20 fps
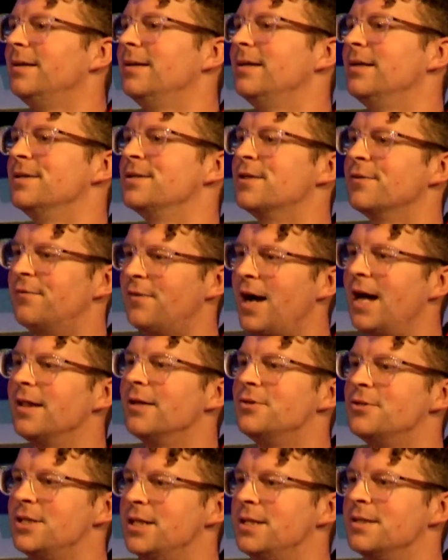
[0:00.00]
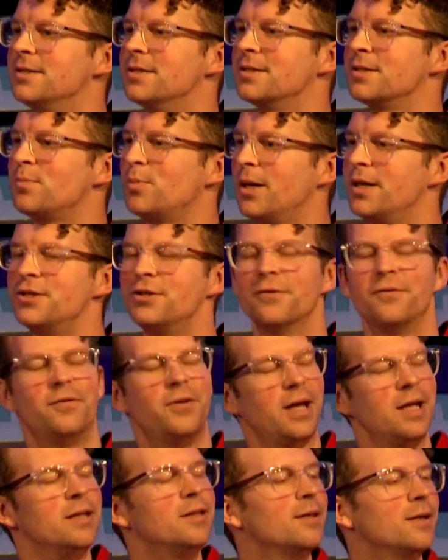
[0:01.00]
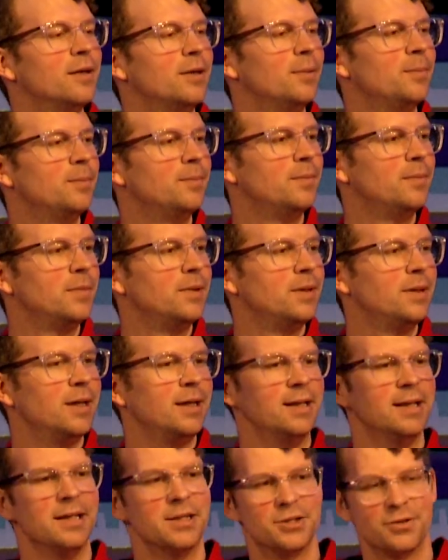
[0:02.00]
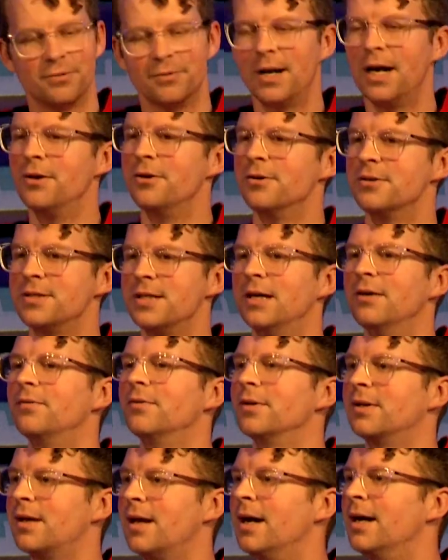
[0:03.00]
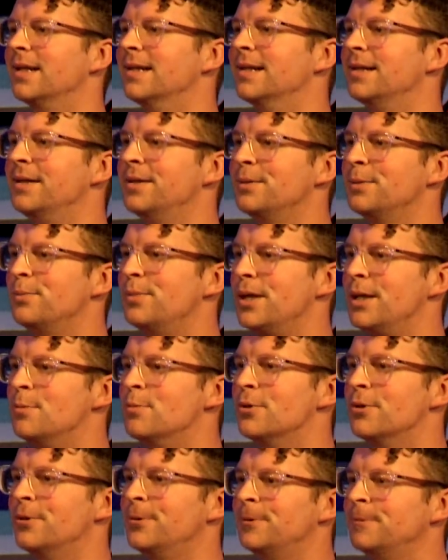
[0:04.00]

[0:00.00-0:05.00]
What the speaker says: is to follow Jesus, place your faith in Him, and then surround yourself with godly people.